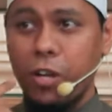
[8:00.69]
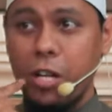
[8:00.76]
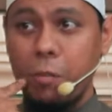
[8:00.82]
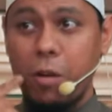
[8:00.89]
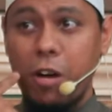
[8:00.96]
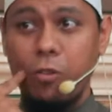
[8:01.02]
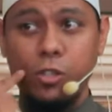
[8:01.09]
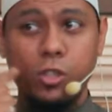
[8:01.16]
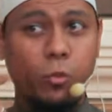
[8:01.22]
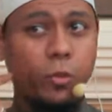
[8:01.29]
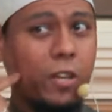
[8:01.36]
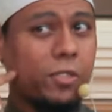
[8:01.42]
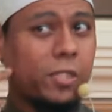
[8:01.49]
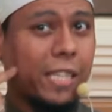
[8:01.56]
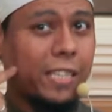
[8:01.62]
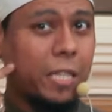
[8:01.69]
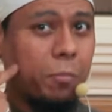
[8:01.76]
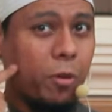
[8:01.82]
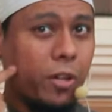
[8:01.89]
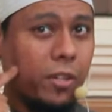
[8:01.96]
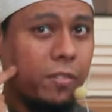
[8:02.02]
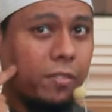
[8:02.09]
for the mouth also we have
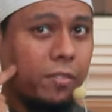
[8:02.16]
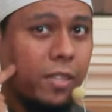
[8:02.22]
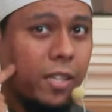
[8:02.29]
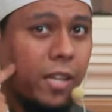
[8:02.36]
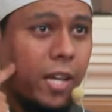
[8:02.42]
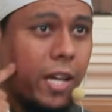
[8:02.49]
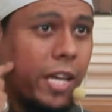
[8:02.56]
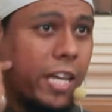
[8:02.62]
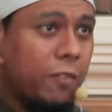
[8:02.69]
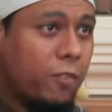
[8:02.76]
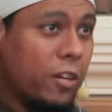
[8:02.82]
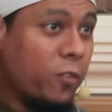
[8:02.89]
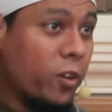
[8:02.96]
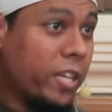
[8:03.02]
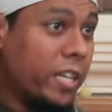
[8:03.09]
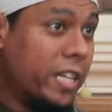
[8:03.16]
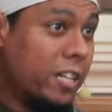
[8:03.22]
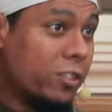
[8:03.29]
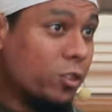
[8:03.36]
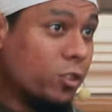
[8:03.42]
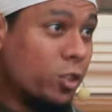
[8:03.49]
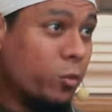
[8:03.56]
starting point. Even for the
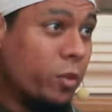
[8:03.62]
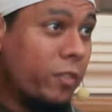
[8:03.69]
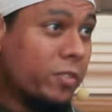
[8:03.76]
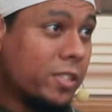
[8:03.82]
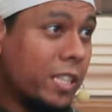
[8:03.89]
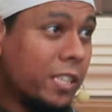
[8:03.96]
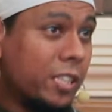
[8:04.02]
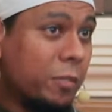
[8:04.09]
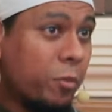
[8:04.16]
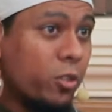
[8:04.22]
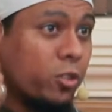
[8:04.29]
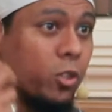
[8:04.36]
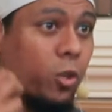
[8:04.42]
years also, we have a starting point.